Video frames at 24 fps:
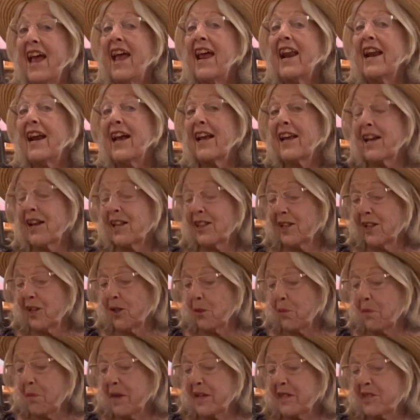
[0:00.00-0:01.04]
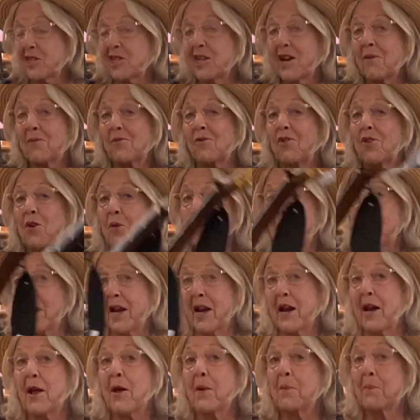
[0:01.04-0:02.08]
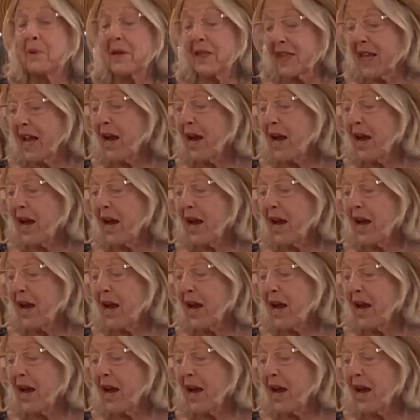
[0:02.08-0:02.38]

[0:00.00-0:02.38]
And I got a little mixed up for a minute, but